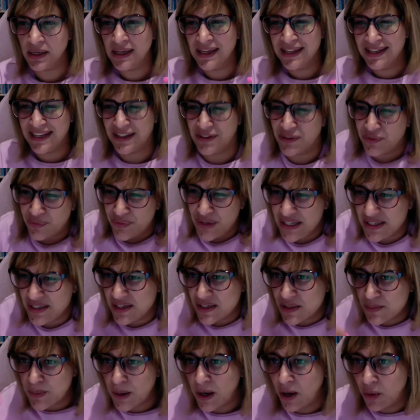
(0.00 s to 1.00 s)
Now, the reason
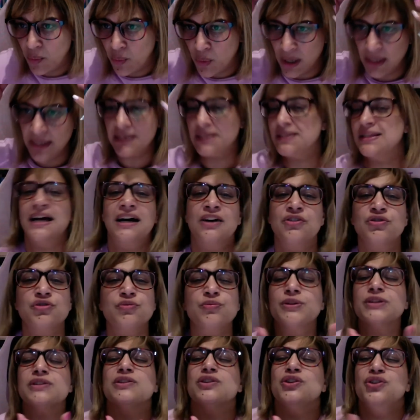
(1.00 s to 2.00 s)
it's Part 1 is
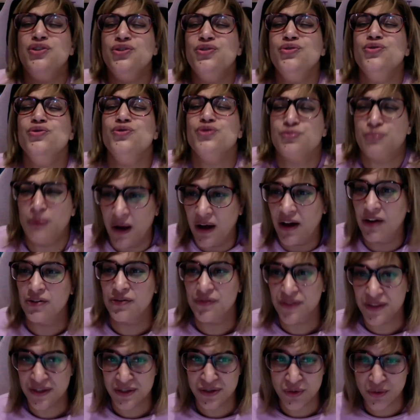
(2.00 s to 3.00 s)
Algebra is a huge part
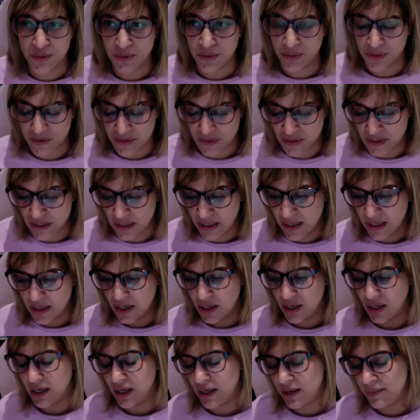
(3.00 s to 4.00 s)
of this course.
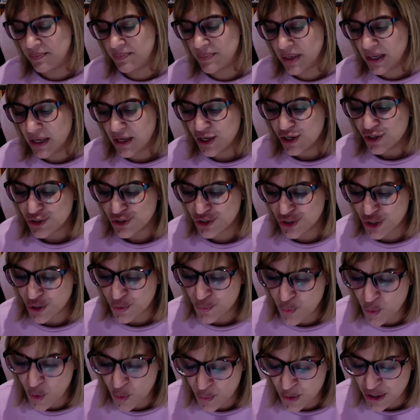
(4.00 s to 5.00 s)
So
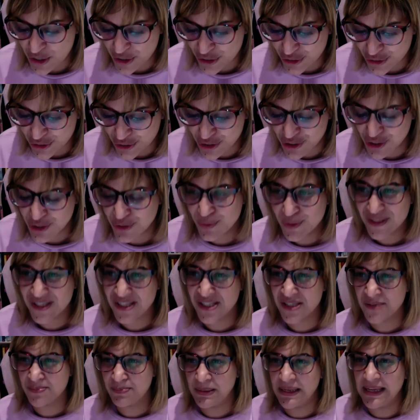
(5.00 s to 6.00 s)
what we're going to do is
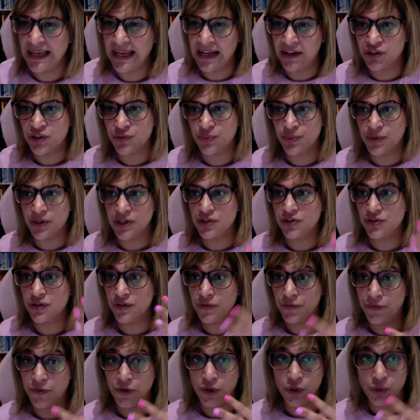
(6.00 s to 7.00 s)
split Algebra into a
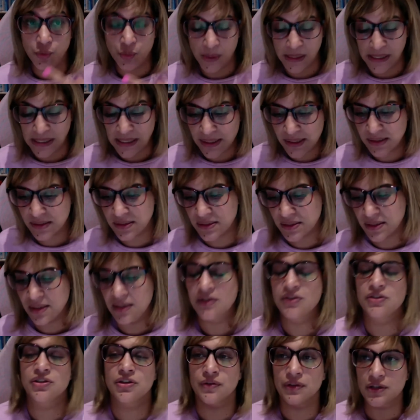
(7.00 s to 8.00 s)
few weeks,
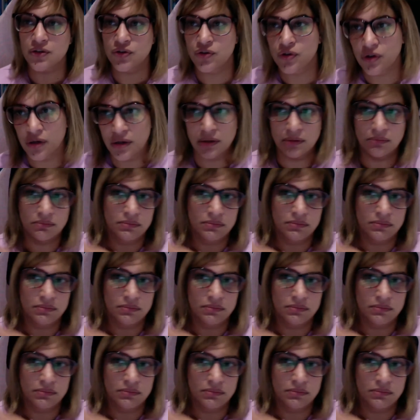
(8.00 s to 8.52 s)
so they're not